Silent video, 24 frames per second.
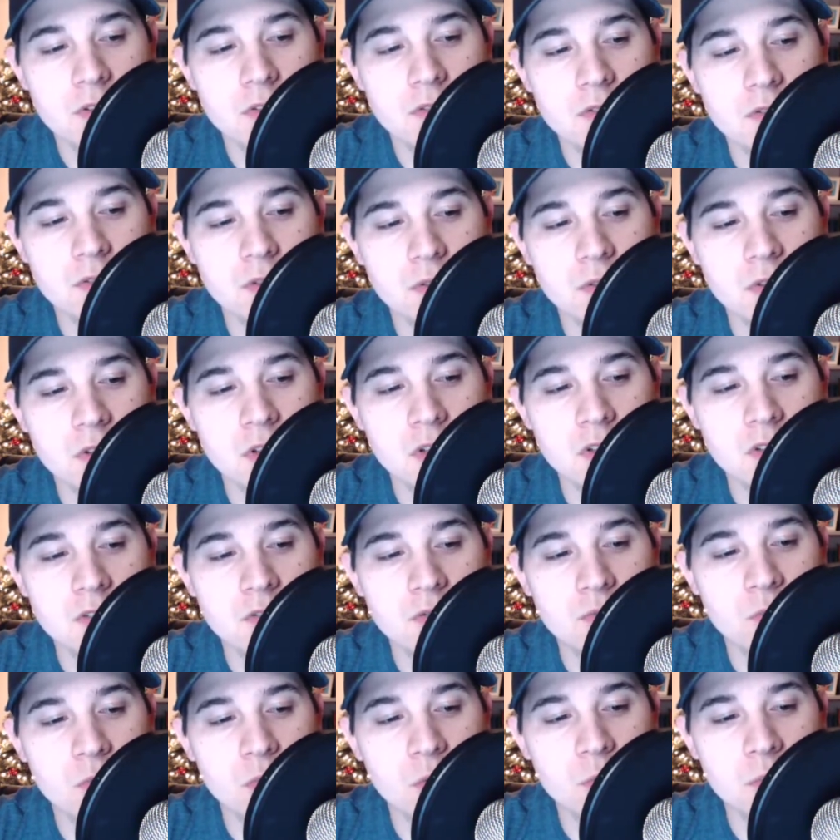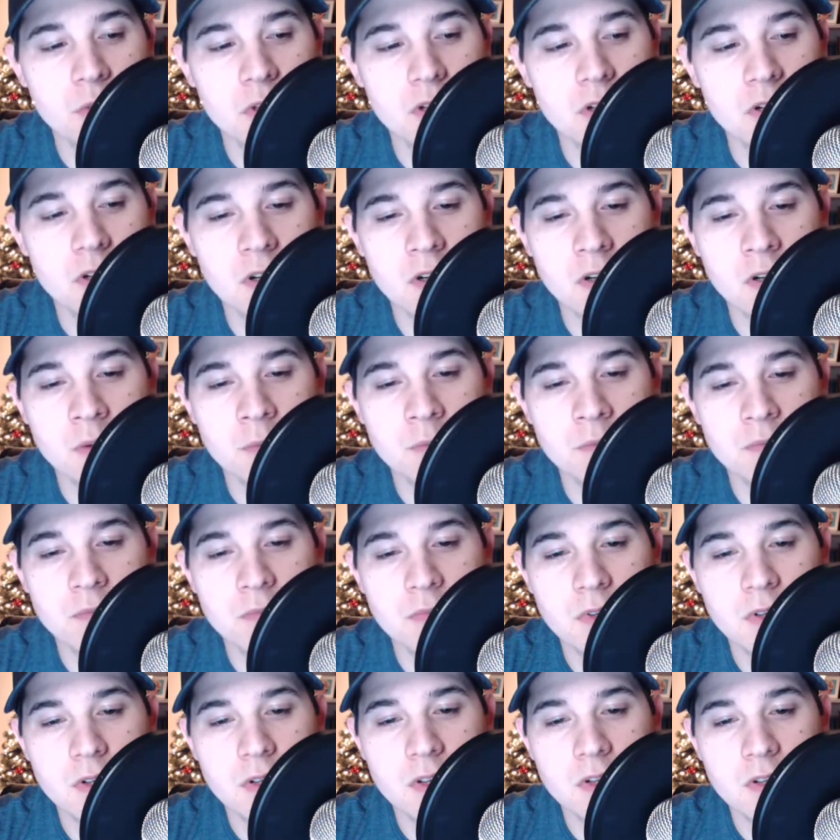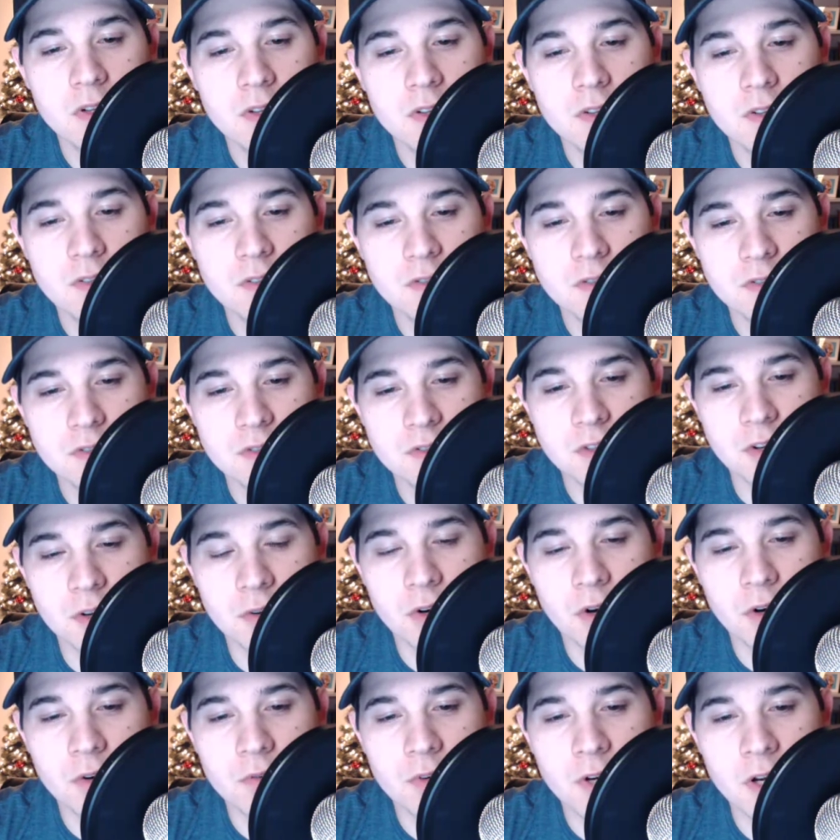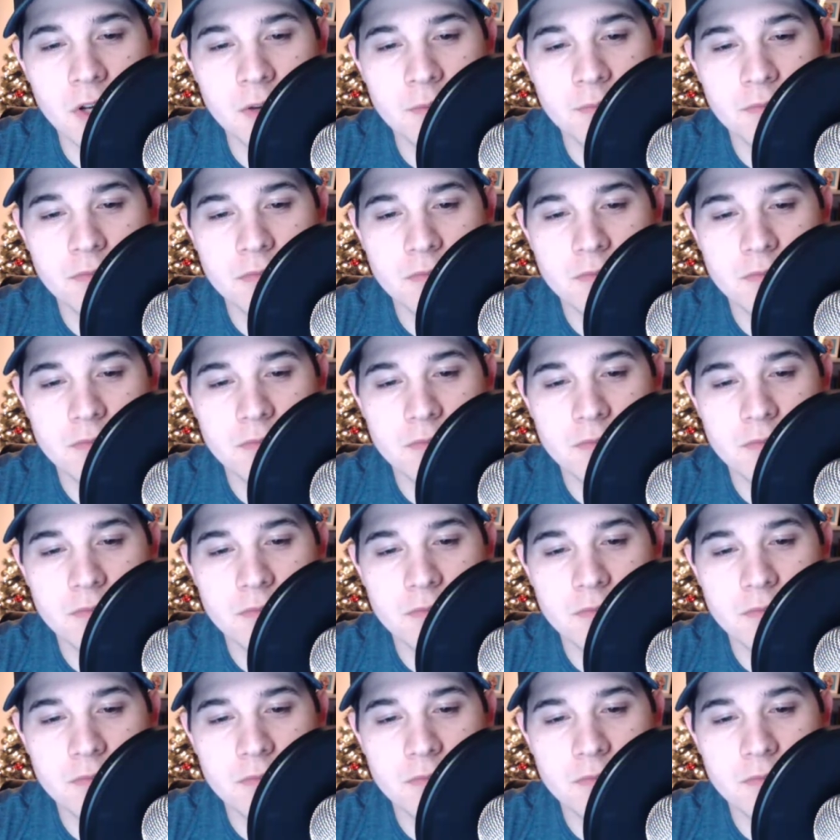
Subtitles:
So this will become 0, right?